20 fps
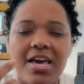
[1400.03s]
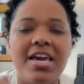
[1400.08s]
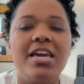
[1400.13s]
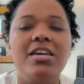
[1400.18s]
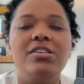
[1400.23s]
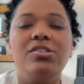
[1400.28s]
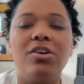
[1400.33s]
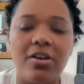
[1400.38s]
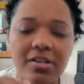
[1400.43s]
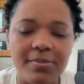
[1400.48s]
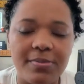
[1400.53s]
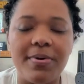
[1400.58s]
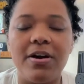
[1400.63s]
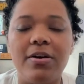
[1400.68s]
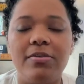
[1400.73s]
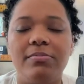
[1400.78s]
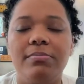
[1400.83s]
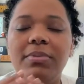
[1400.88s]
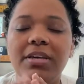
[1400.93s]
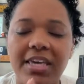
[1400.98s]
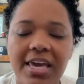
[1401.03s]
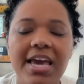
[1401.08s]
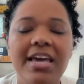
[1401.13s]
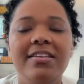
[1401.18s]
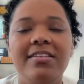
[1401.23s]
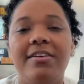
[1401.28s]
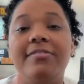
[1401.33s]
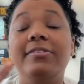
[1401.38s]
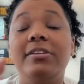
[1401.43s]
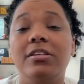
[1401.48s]
McCann
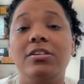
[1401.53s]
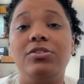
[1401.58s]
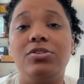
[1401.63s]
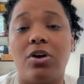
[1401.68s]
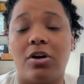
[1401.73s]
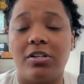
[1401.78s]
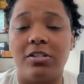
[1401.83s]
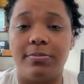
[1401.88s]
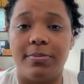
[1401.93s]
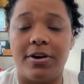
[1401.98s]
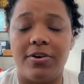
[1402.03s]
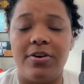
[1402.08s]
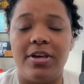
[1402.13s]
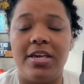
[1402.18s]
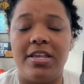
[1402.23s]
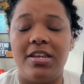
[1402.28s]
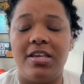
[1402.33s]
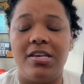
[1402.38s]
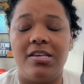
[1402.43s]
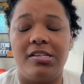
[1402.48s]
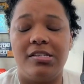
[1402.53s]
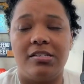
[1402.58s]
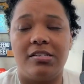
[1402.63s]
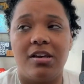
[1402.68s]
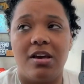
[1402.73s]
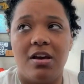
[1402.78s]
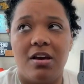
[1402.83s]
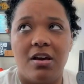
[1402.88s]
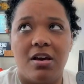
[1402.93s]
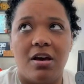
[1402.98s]
definitely talked about in his
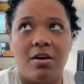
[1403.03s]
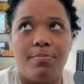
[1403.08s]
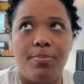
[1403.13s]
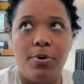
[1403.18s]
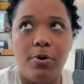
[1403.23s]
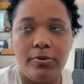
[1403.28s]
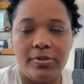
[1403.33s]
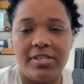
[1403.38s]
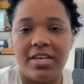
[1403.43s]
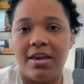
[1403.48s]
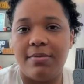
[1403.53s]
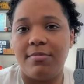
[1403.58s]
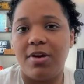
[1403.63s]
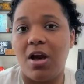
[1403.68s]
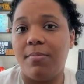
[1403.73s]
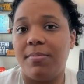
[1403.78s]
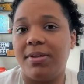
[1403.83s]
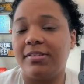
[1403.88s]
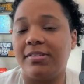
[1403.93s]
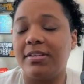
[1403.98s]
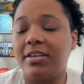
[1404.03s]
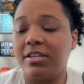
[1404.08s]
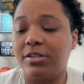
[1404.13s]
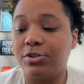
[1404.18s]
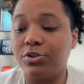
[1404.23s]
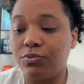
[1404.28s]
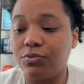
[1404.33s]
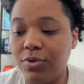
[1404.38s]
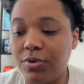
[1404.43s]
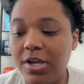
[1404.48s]
post game comments
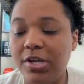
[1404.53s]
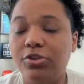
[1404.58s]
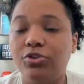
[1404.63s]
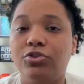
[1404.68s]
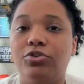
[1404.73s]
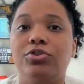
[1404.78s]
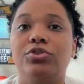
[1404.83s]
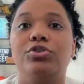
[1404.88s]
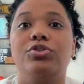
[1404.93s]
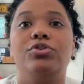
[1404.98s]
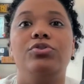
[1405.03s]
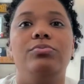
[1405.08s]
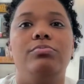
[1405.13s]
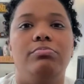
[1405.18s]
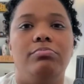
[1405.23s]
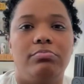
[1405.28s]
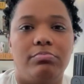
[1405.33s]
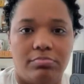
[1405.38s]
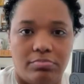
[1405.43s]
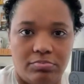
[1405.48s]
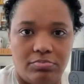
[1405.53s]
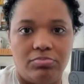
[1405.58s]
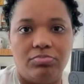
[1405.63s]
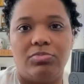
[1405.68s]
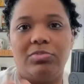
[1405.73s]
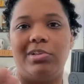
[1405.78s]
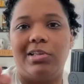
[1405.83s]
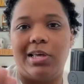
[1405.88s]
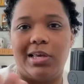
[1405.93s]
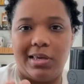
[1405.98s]
against the Rangers,
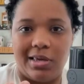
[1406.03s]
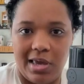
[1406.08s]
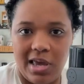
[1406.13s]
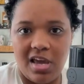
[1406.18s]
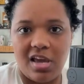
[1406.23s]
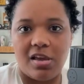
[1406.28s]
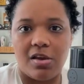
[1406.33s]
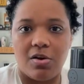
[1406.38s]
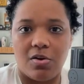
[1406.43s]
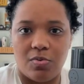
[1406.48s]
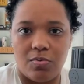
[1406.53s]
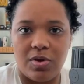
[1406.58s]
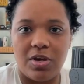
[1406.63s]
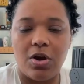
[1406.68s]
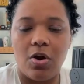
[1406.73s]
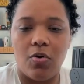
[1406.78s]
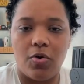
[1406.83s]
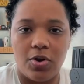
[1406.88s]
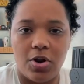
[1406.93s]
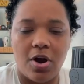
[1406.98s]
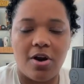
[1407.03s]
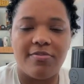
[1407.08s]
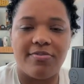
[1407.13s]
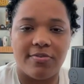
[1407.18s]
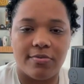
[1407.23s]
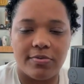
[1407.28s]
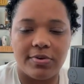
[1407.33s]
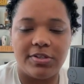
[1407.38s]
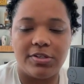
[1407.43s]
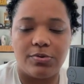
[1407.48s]
like, hey, are we going off?
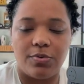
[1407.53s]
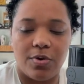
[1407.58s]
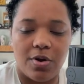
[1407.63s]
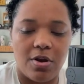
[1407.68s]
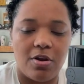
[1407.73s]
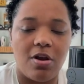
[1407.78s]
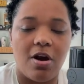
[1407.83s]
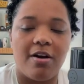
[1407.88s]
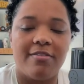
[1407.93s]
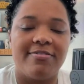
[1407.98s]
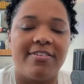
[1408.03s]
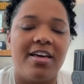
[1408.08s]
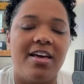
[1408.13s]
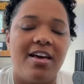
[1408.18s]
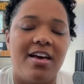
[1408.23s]
Are we squaring off?